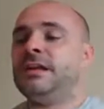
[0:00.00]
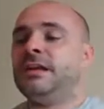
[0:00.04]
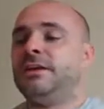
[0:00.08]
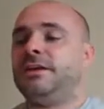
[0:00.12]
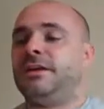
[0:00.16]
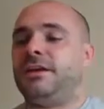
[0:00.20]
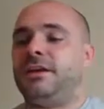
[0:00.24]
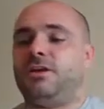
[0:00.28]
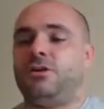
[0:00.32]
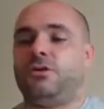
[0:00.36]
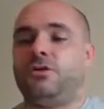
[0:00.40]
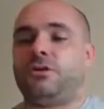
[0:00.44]

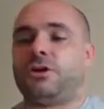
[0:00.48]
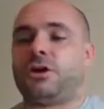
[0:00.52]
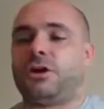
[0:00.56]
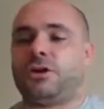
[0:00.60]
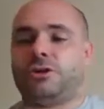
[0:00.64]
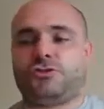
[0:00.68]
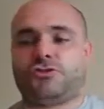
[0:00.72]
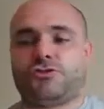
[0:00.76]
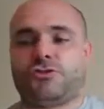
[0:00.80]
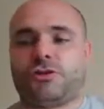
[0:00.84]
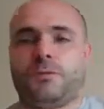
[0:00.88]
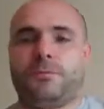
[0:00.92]
you know,
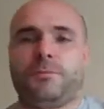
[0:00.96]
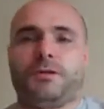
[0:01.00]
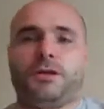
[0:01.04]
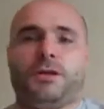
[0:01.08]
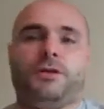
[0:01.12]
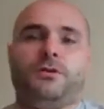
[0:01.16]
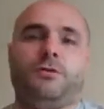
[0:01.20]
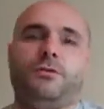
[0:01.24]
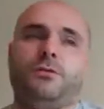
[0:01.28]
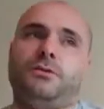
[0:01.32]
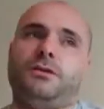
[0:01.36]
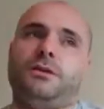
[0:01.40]

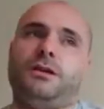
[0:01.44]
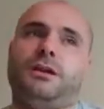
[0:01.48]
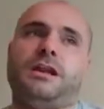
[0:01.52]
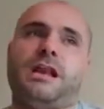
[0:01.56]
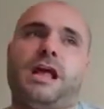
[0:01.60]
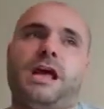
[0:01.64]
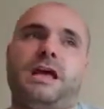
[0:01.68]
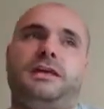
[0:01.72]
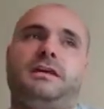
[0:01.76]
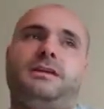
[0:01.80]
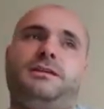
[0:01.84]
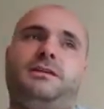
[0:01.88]
contribute,
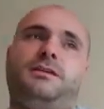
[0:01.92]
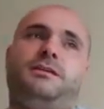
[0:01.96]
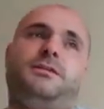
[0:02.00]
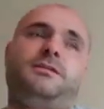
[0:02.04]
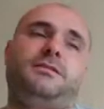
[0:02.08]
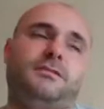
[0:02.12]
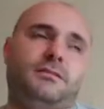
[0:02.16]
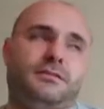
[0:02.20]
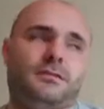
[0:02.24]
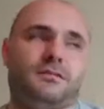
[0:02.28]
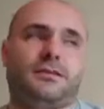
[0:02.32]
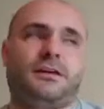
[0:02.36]
like,
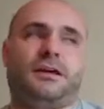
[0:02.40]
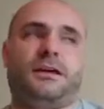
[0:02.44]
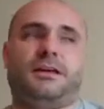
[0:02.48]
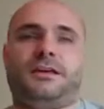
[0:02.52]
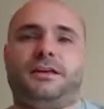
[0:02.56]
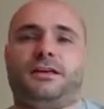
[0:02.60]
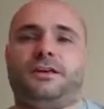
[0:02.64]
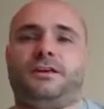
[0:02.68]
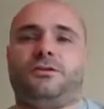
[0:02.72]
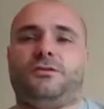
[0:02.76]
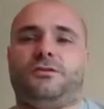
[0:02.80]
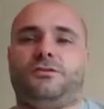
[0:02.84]

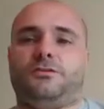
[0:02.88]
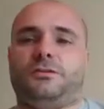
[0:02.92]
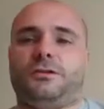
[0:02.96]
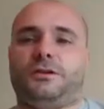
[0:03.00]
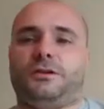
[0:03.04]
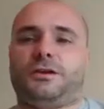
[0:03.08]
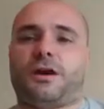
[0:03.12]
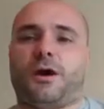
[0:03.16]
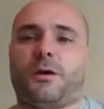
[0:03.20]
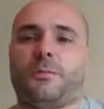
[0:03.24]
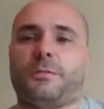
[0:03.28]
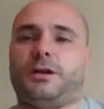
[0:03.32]
and, you know,
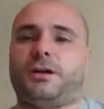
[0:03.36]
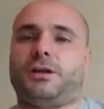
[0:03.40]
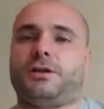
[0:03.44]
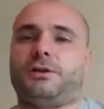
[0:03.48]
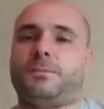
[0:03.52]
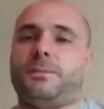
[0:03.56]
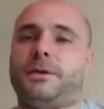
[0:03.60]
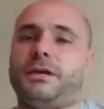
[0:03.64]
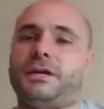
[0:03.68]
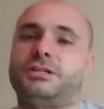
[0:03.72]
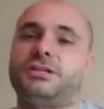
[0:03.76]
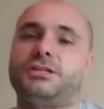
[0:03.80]
comment on the
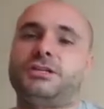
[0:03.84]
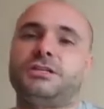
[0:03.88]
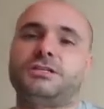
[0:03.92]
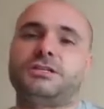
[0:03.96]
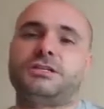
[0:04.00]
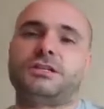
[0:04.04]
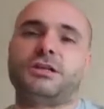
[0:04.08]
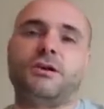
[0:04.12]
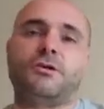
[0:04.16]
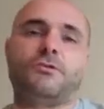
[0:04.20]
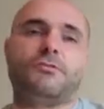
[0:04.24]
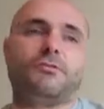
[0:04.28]
pictures
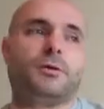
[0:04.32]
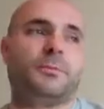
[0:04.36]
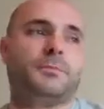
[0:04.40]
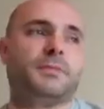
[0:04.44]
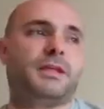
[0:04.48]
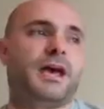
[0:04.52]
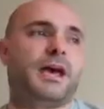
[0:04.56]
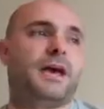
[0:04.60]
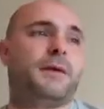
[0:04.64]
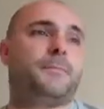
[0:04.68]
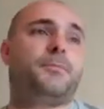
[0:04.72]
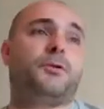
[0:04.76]
that are up
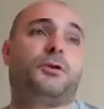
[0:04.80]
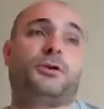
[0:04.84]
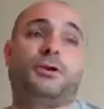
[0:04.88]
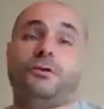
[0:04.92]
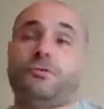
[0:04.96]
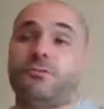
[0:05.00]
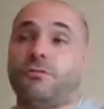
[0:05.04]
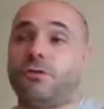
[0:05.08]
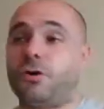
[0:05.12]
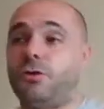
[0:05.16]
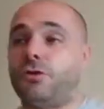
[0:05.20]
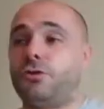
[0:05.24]
there, put
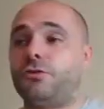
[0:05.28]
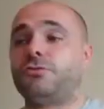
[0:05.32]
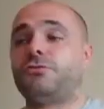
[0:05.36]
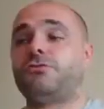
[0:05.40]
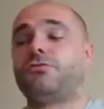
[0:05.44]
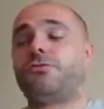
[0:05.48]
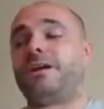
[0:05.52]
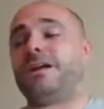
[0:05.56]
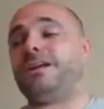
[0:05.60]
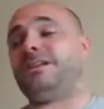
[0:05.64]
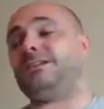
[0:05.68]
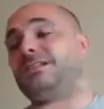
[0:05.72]
your own,
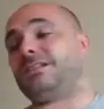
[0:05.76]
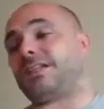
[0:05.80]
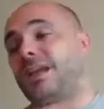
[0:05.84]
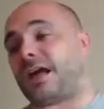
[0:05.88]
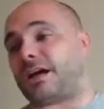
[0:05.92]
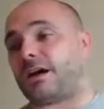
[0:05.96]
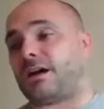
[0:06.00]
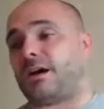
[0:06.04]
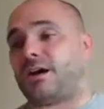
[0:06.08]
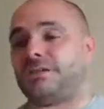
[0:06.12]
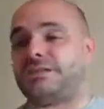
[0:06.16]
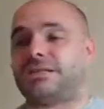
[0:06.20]
create
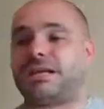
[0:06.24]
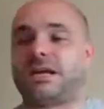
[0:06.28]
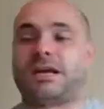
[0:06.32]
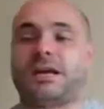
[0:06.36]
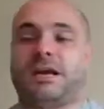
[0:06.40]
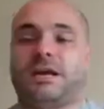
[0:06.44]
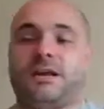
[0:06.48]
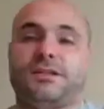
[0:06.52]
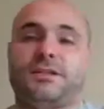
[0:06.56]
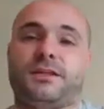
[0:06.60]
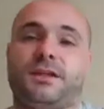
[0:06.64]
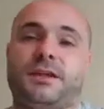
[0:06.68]
stat cards, that
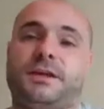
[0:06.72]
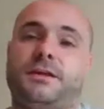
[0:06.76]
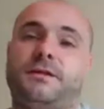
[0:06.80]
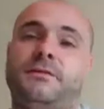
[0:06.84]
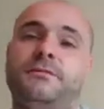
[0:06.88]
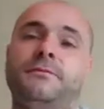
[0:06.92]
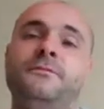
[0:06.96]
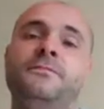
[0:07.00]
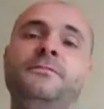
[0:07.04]
kind of thing.